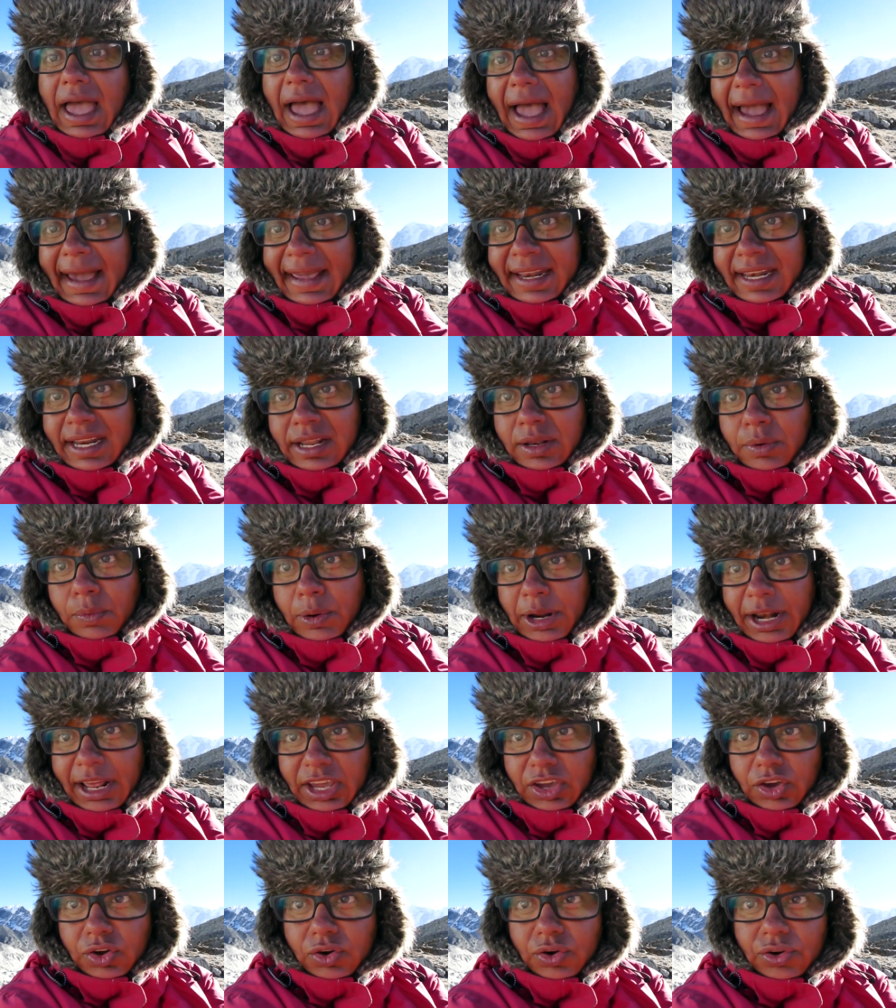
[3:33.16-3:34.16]
I did what
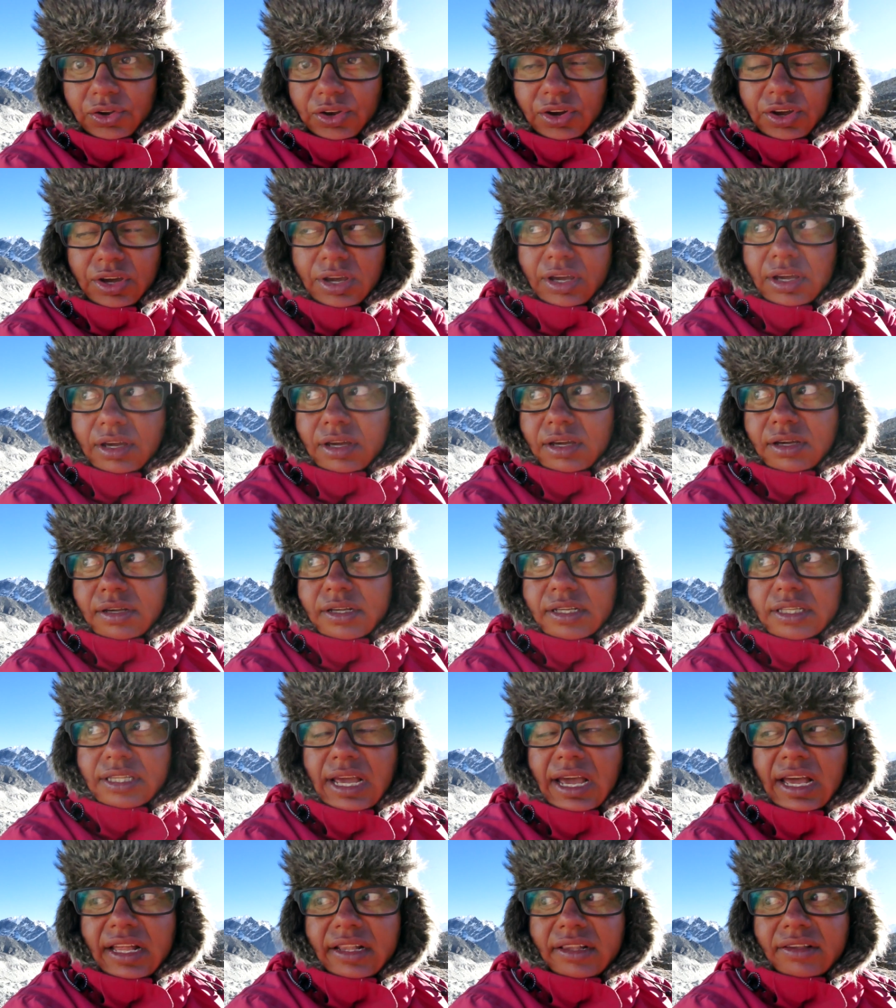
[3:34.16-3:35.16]
I could,
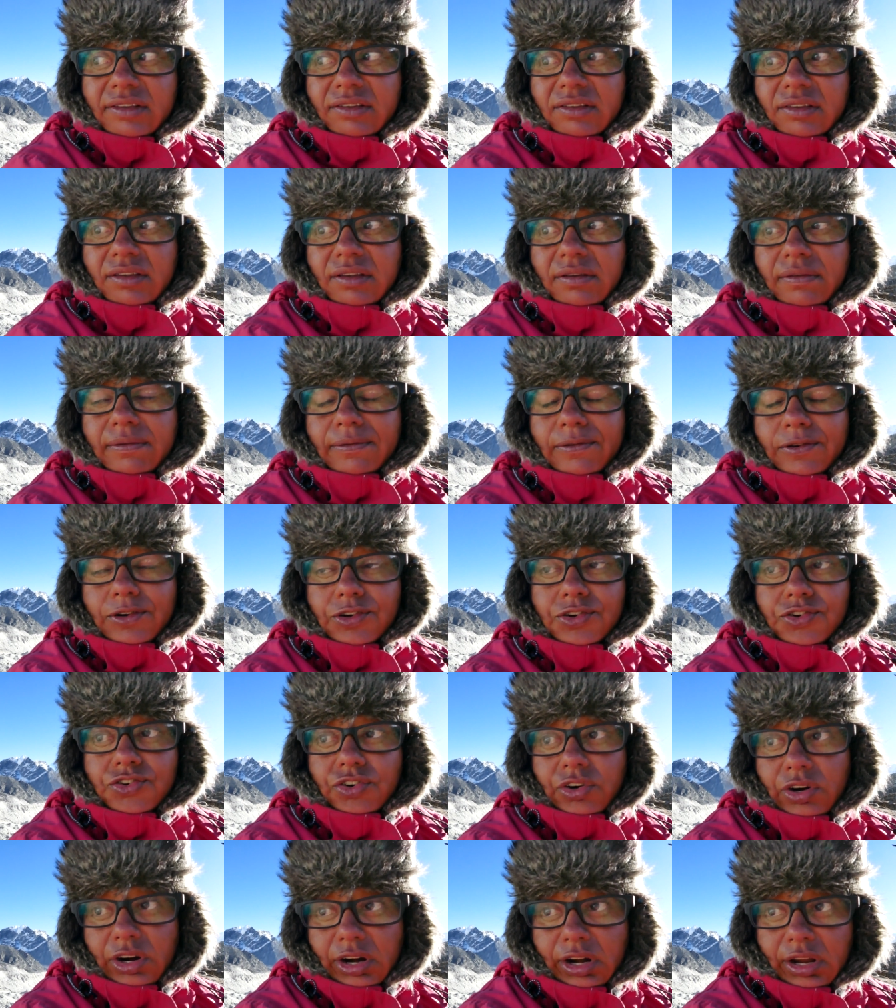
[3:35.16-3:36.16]
that's for
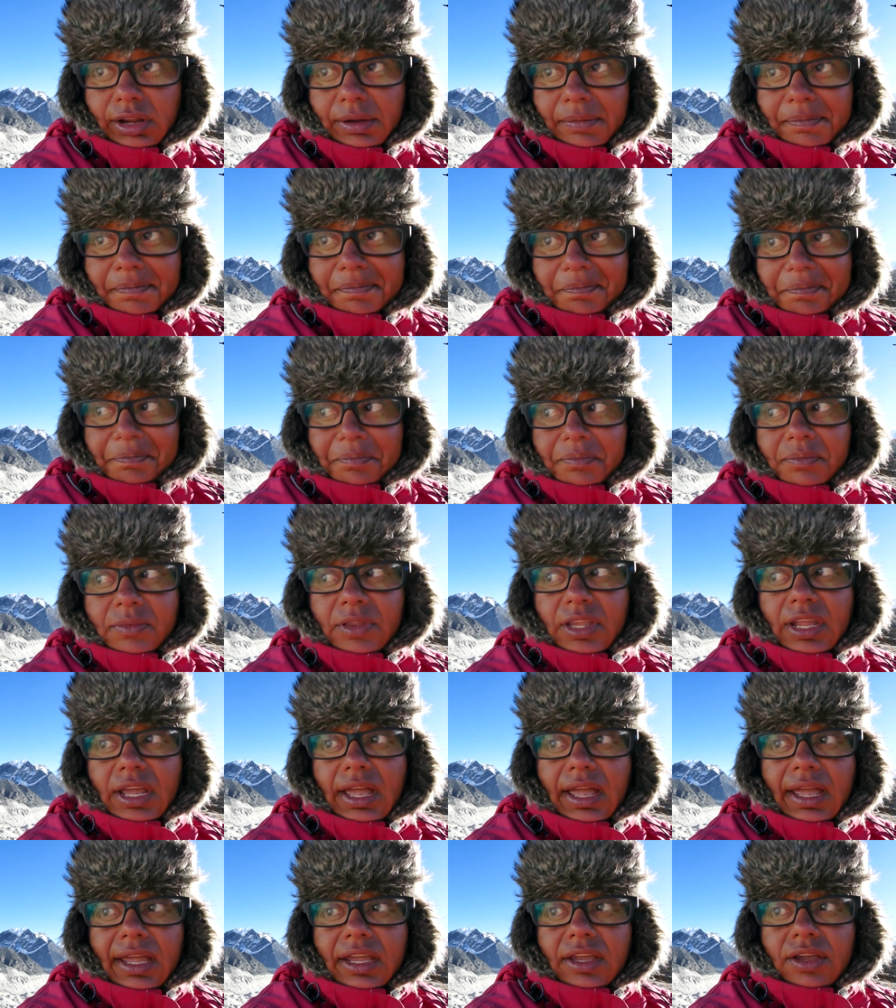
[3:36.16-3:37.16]
sure.
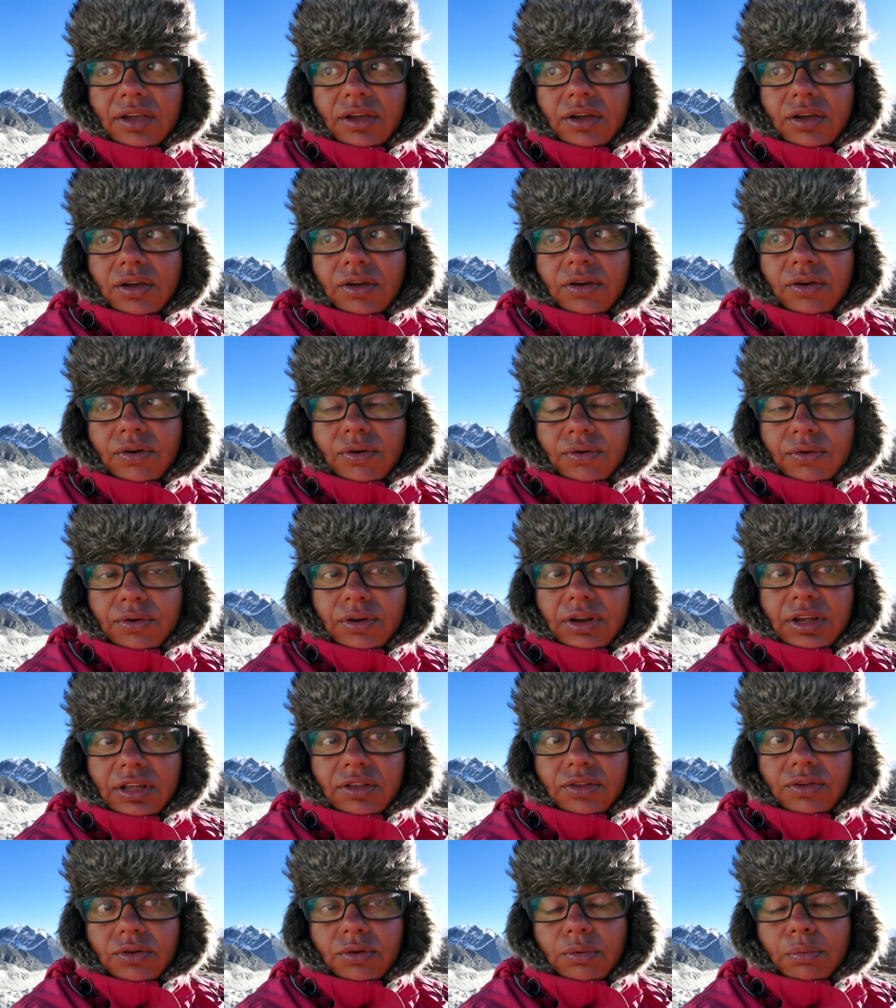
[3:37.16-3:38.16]
I
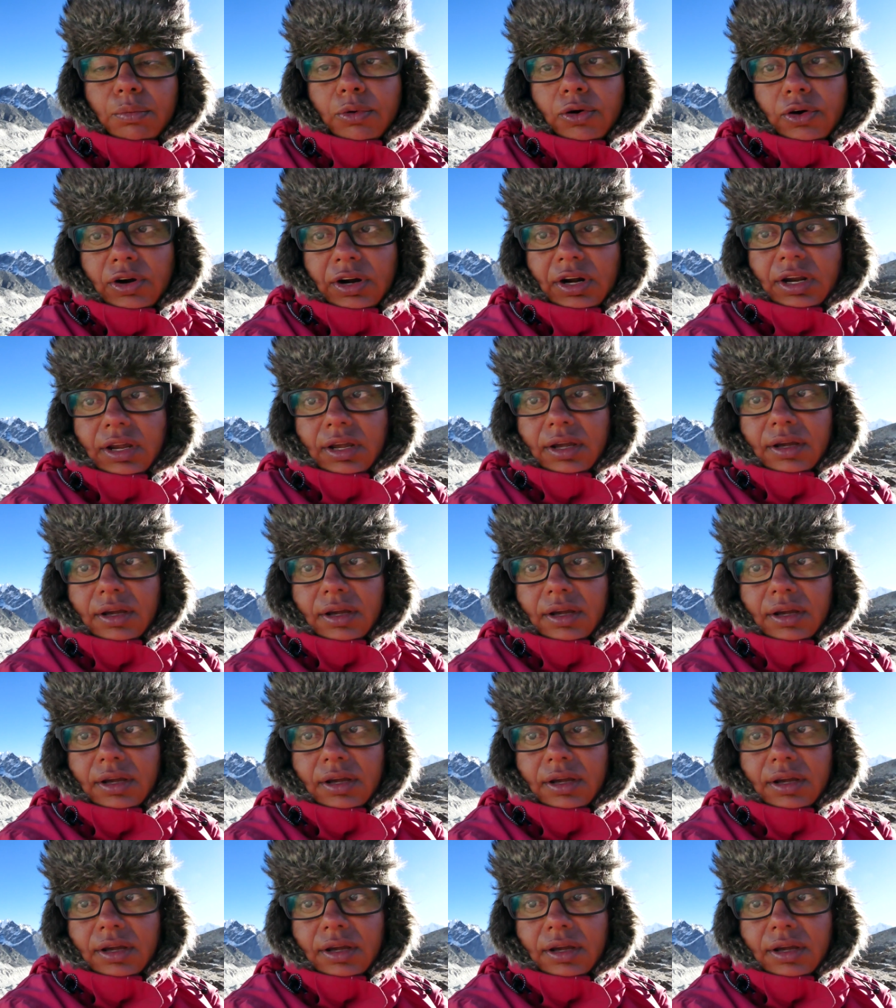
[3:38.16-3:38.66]
couldn't do more.